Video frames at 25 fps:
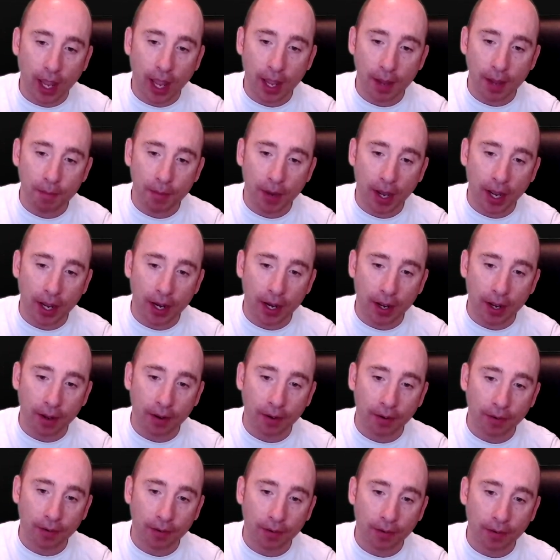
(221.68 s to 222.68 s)
minor,
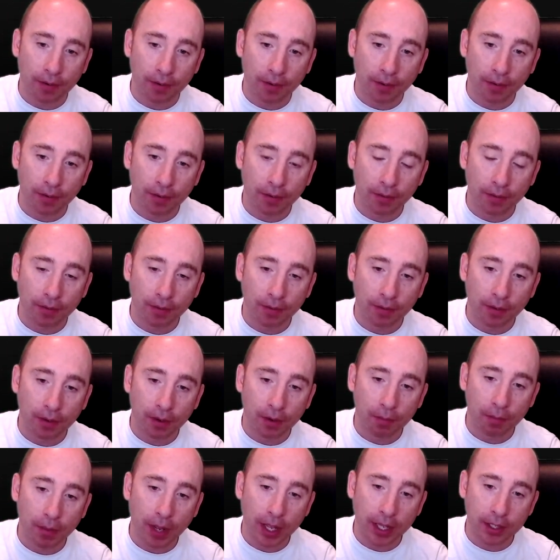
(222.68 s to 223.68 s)

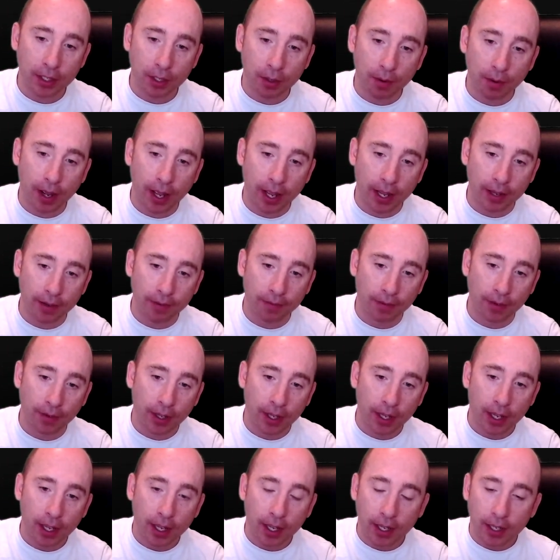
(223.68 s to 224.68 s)
back to A.
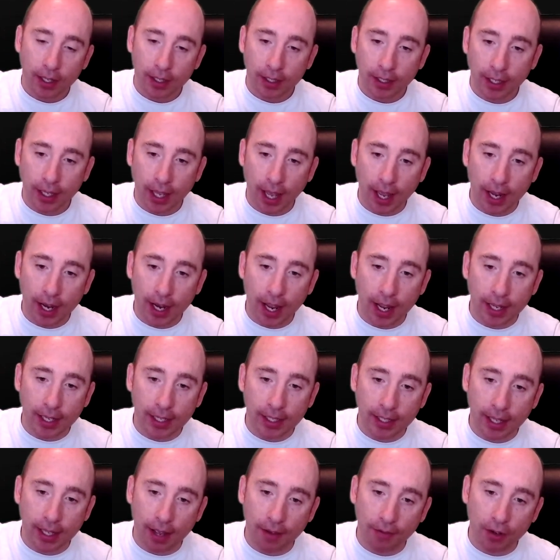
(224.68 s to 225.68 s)
To get an
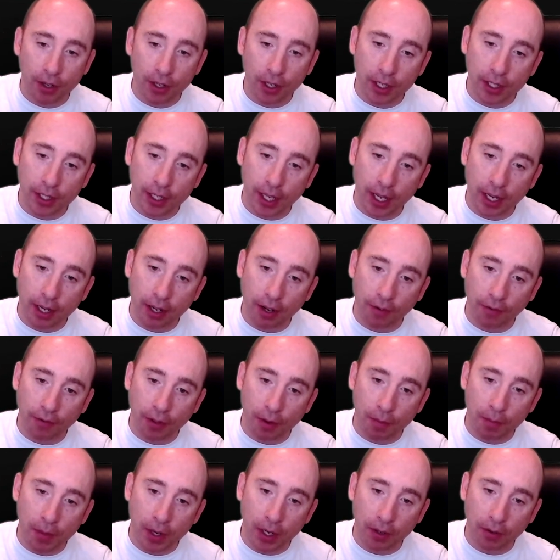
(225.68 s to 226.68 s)
A7, you take off the
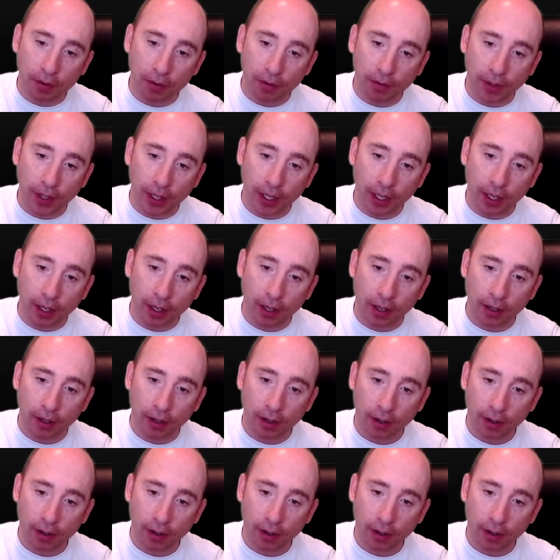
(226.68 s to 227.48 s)
middle finger.